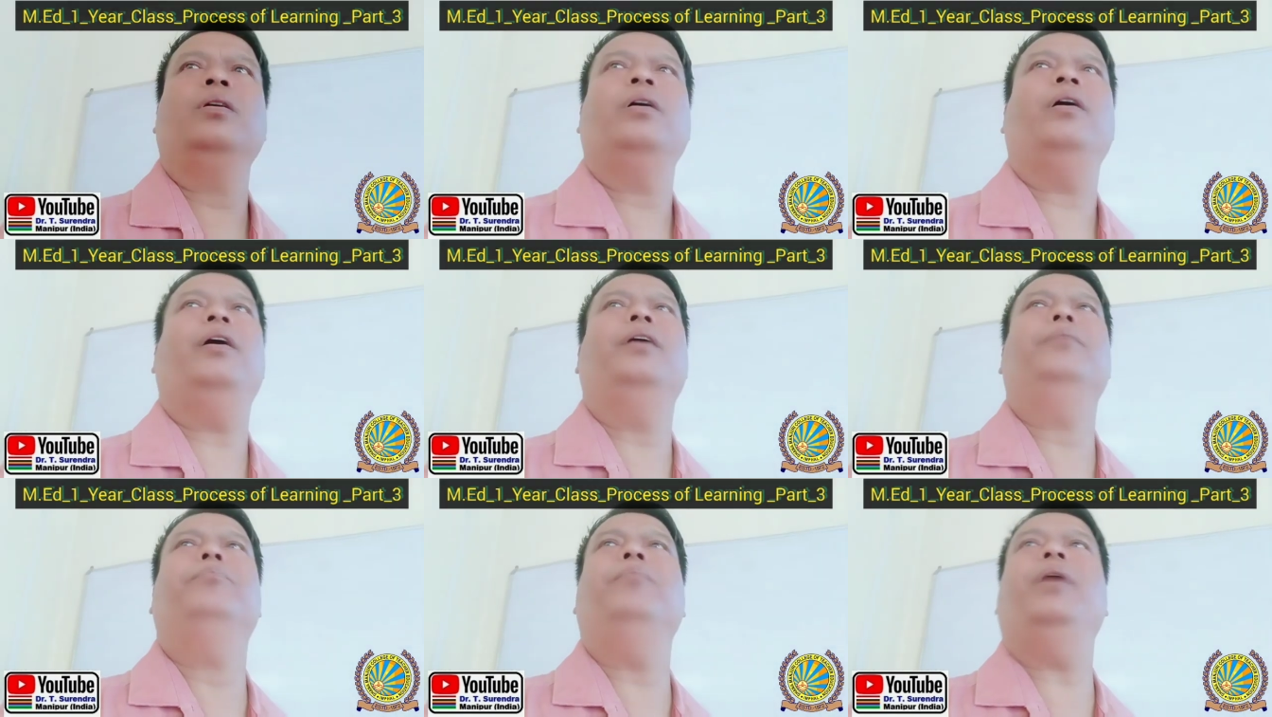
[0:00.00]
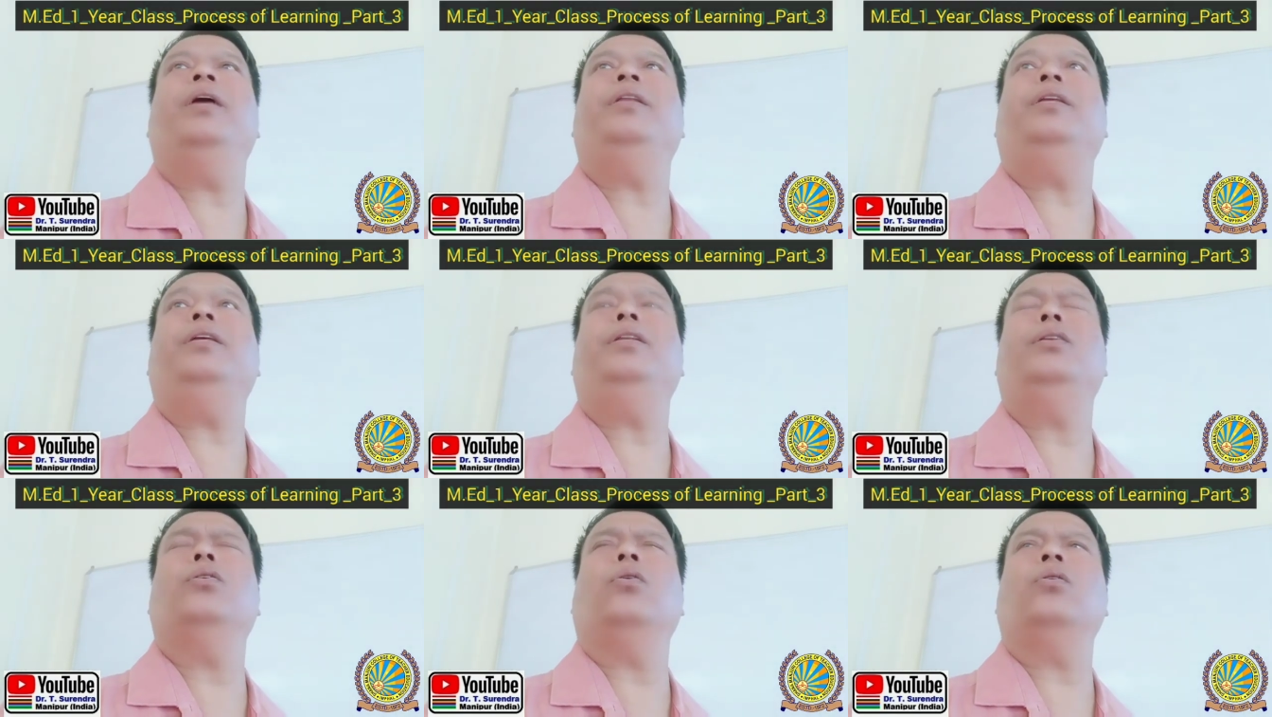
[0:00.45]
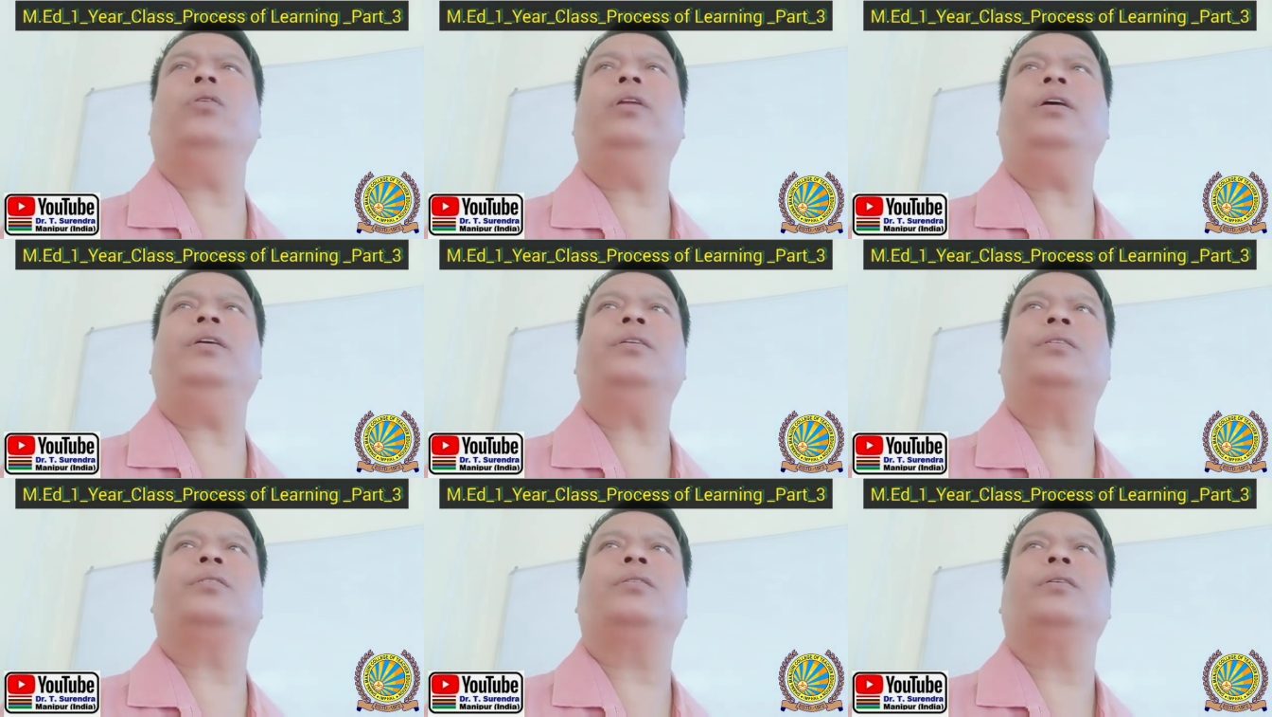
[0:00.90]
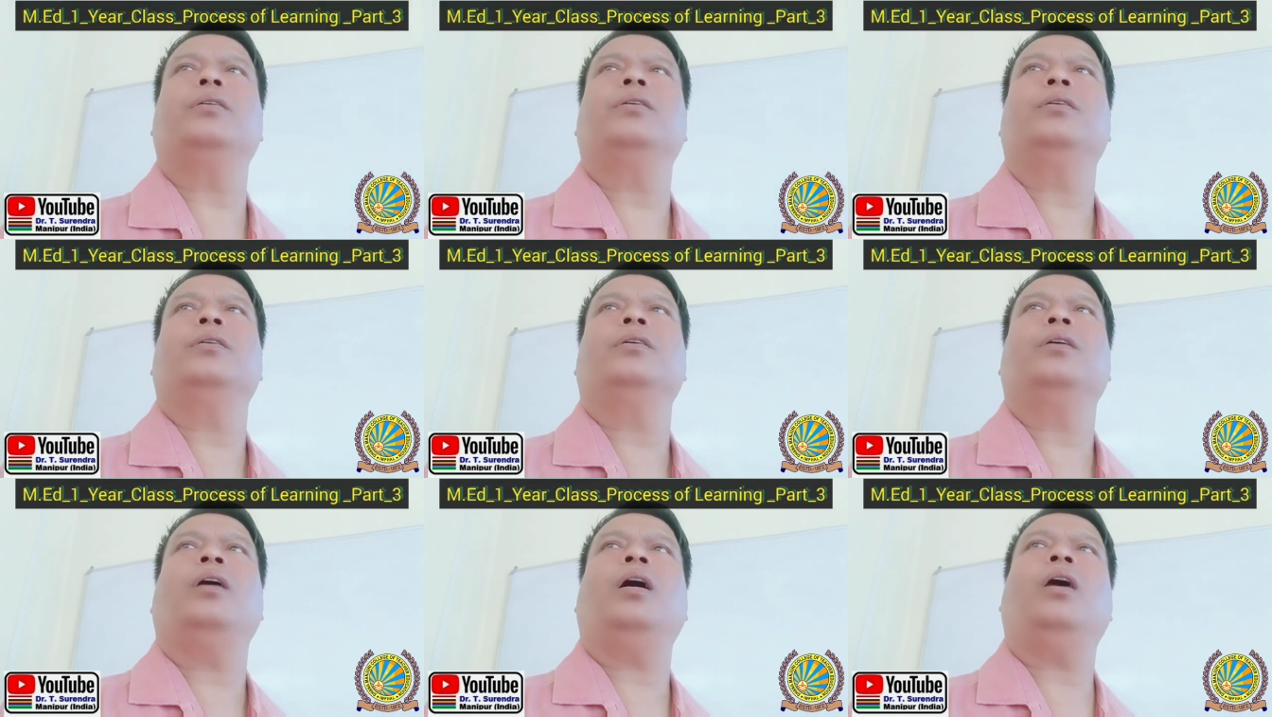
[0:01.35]
and many knowledge
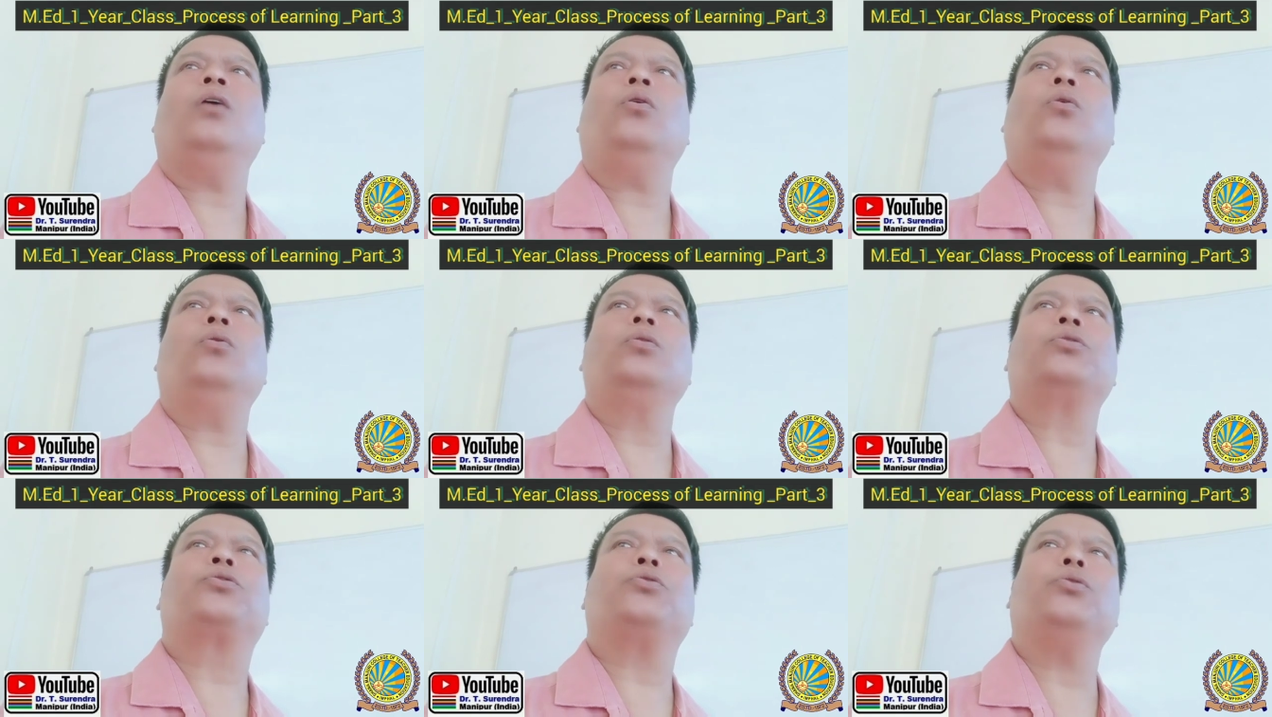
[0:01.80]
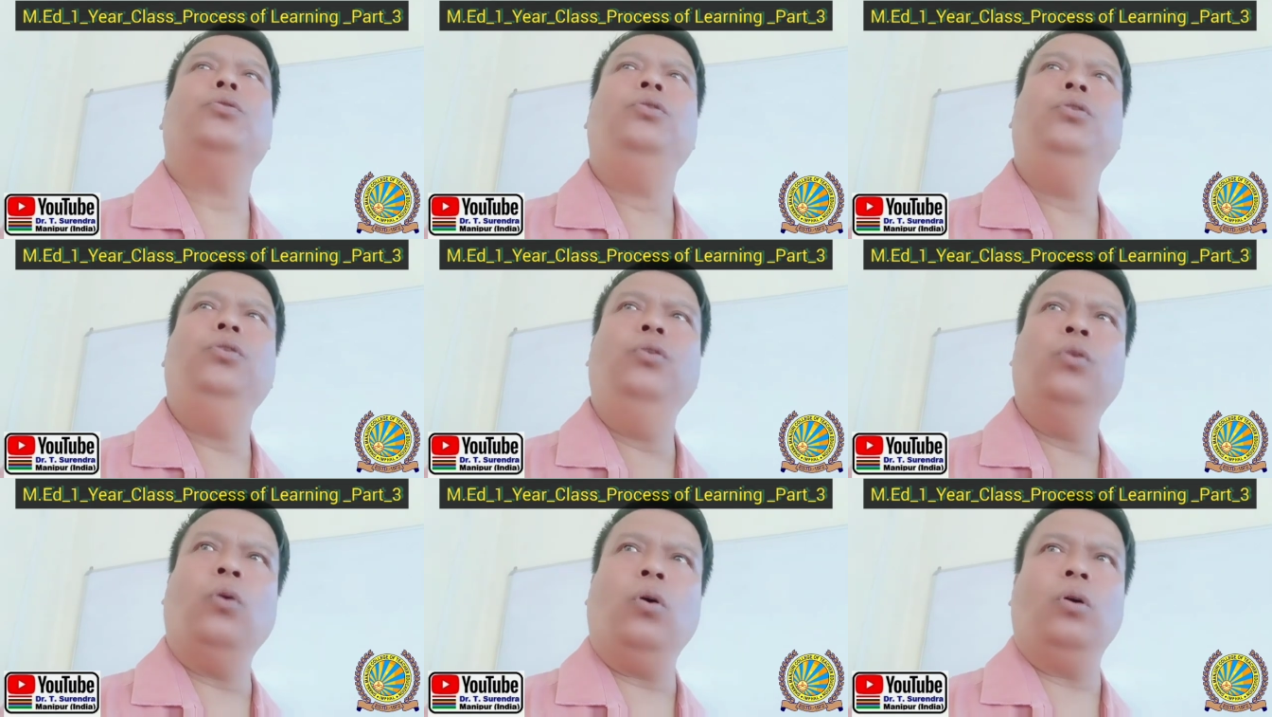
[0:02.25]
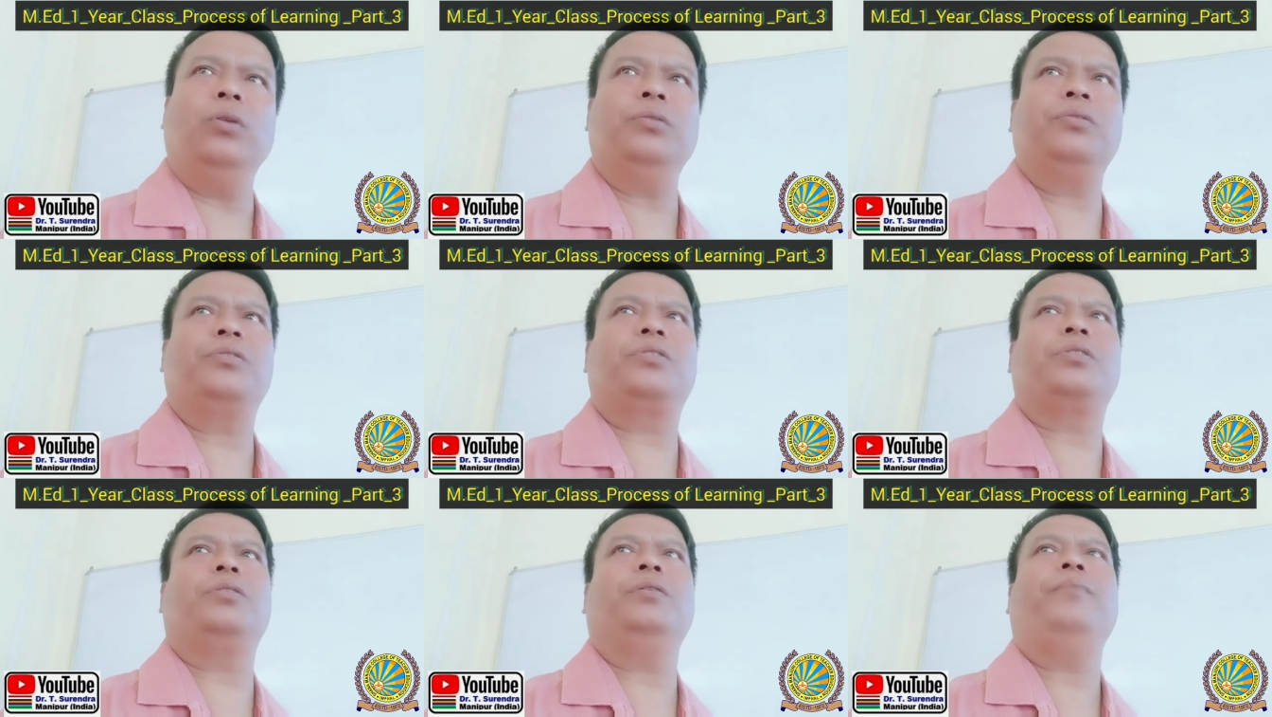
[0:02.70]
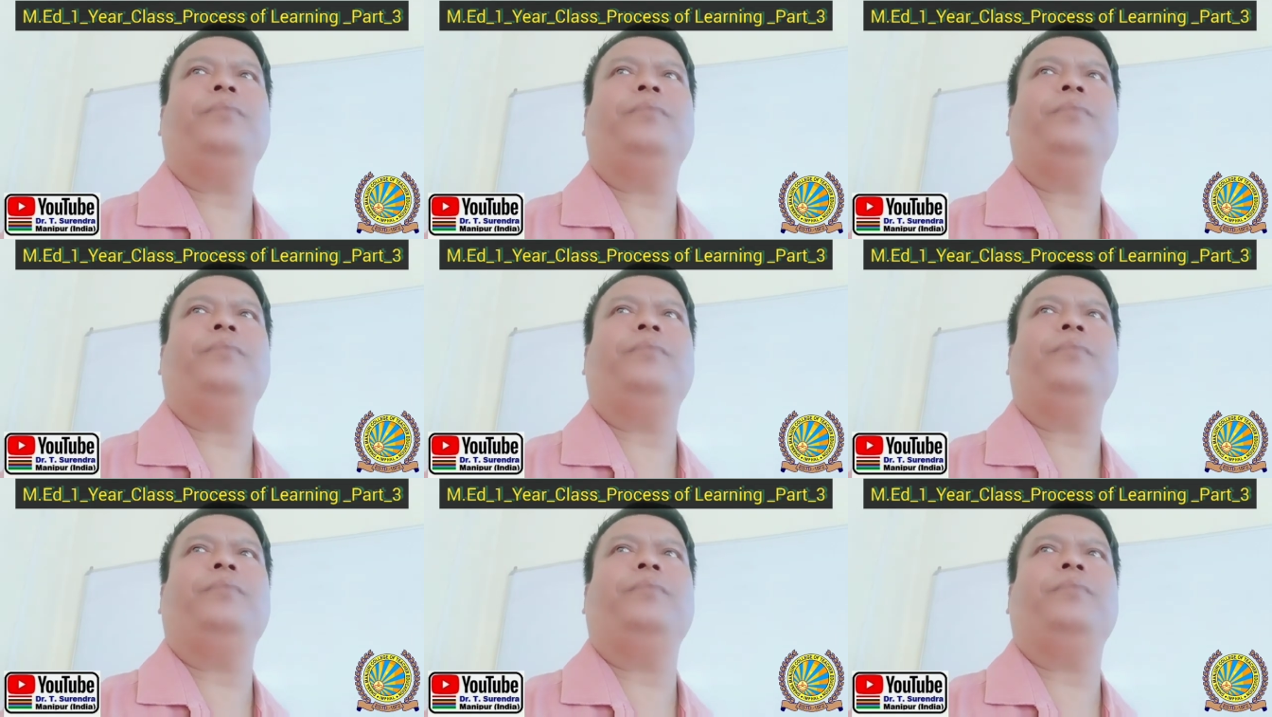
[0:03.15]
are also knowns.